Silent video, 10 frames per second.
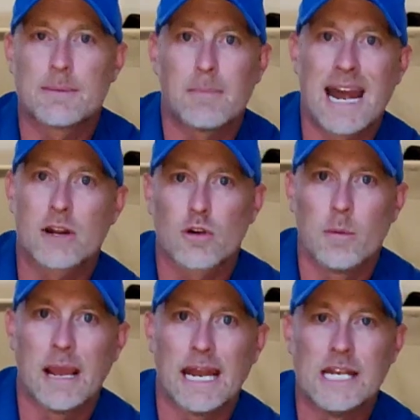to
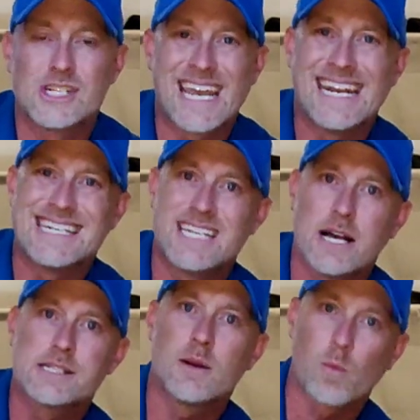micromanage, and it
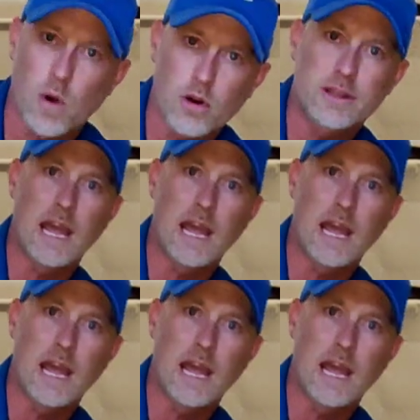doesn't work